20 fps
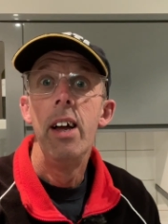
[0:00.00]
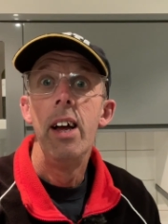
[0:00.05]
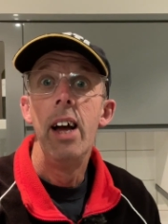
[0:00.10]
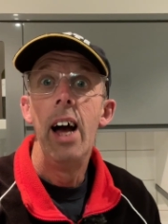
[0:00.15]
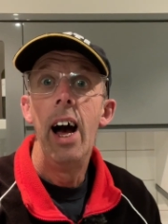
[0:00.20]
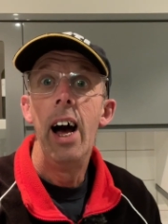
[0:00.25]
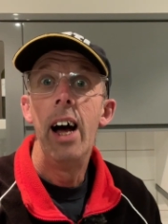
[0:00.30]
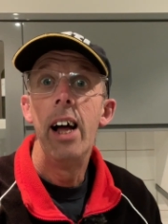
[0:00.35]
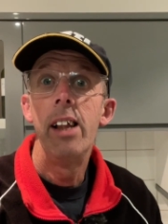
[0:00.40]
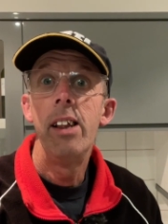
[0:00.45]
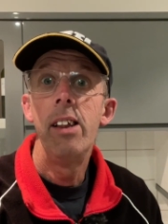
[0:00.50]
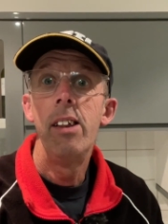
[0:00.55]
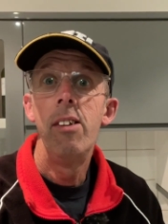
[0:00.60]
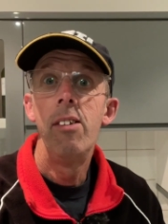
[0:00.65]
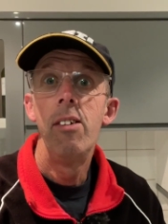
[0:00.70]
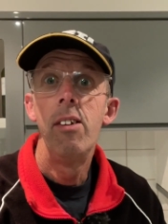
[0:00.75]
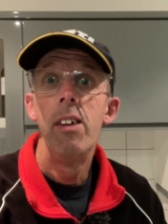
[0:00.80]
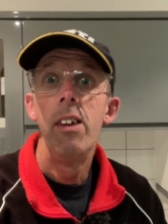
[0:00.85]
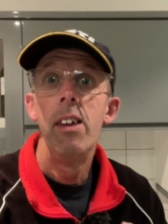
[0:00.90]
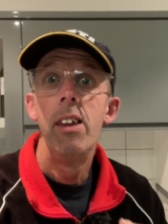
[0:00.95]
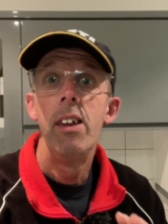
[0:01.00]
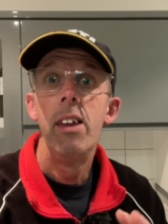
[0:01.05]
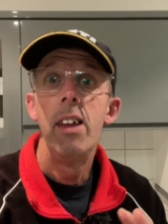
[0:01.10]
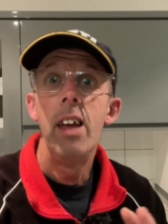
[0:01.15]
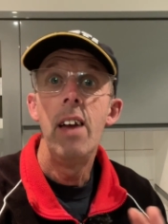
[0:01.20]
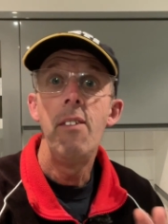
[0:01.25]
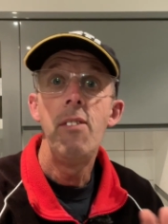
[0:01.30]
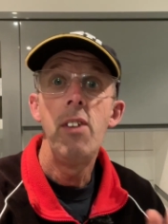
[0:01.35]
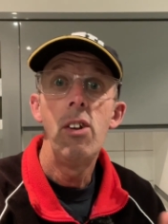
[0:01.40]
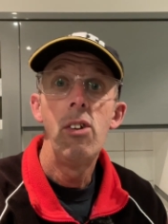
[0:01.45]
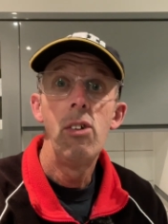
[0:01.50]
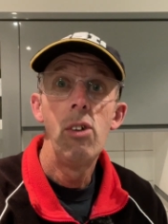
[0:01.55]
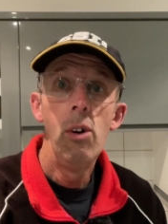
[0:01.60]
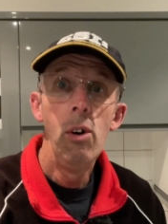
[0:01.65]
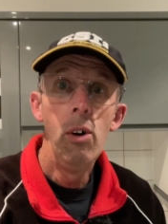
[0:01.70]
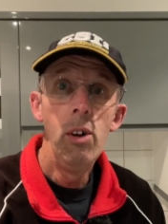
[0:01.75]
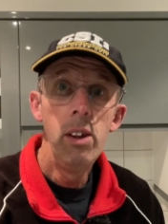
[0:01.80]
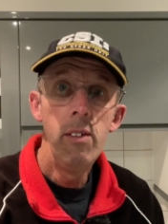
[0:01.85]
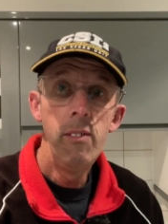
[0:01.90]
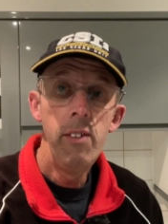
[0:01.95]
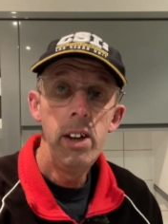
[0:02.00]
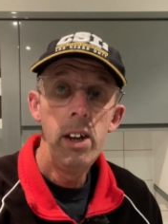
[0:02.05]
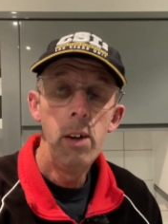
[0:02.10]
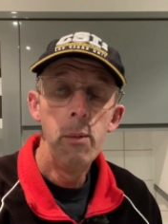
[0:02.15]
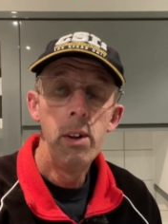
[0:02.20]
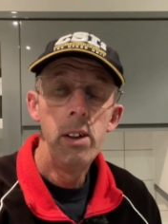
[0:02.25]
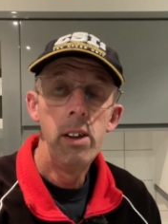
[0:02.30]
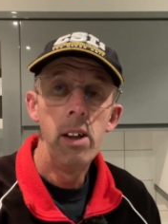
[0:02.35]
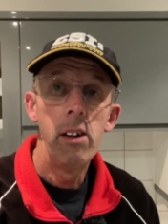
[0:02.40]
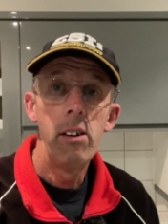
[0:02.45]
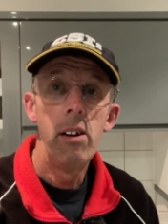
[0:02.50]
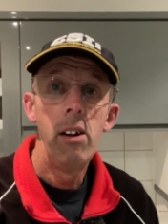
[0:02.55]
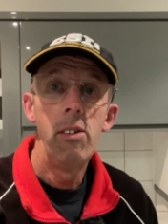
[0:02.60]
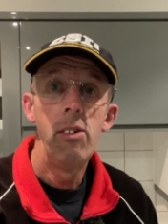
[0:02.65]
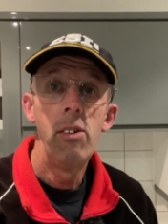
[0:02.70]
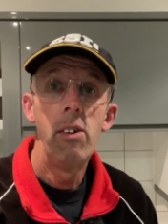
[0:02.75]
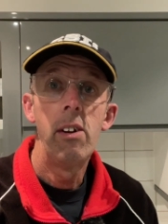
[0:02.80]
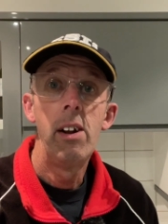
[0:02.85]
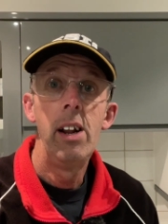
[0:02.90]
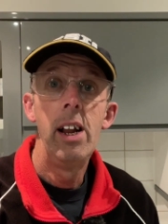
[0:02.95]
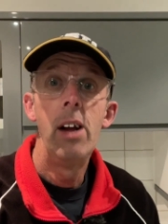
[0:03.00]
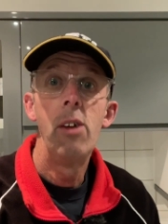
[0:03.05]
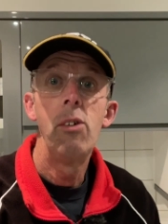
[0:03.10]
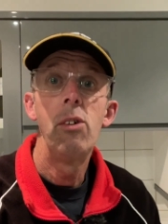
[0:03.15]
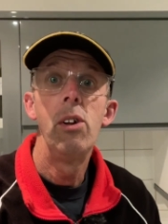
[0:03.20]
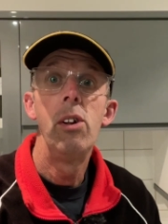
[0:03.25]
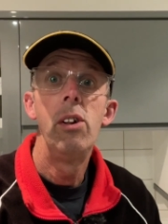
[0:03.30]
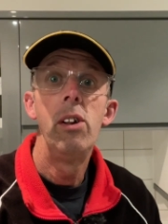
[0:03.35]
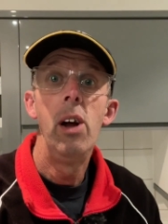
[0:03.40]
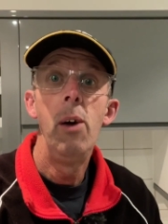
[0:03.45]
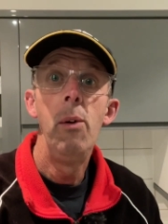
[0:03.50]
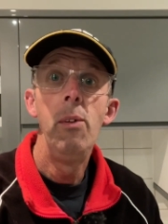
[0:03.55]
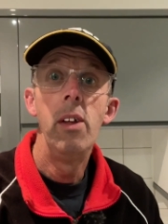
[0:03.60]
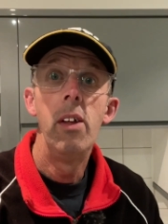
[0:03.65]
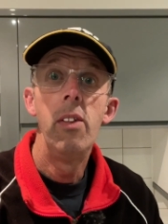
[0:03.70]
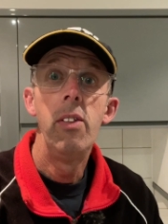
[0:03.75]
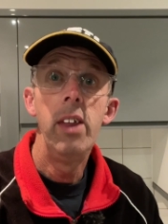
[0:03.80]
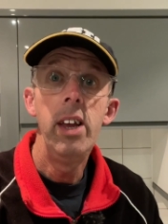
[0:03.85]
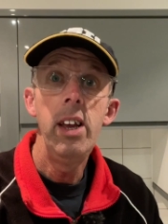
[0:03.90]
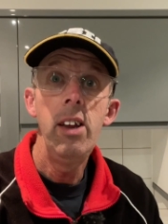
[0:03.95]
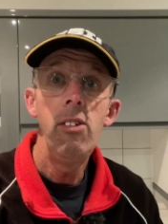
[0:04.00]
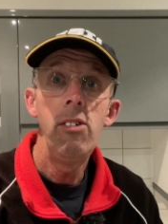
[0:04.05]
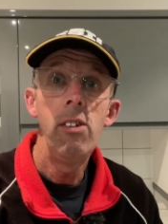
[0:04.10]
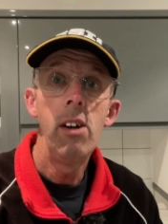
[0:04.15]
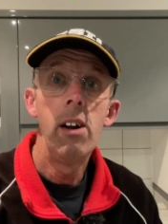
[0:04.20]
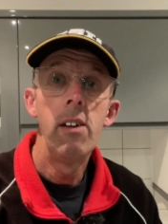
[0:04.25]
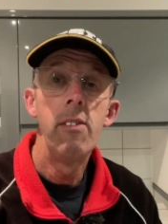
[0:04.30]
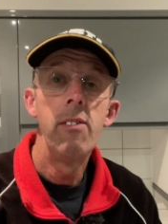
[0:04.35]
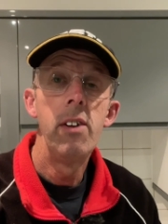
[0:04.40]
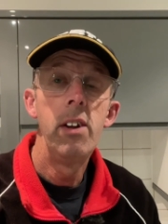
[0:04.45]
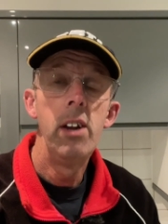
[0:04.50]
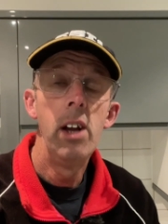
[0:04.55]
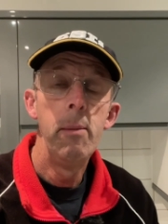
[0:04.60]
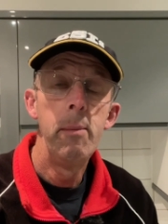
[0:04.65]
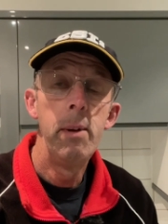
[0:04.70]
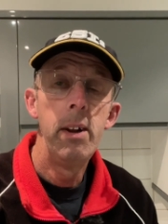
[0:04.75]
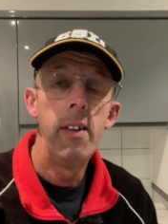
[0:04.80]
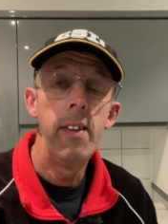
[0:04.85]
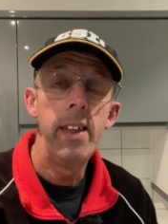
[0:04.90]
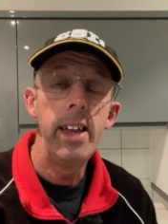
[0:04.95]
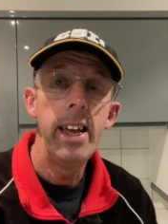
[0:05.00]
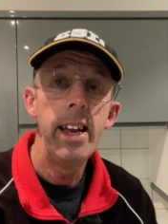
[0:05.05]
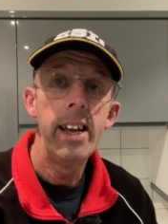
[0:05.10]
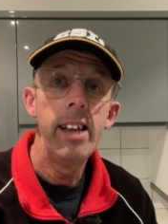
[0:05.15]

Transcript: and if you saw the video on noctilucent clouds you'll know that these are phenomena that you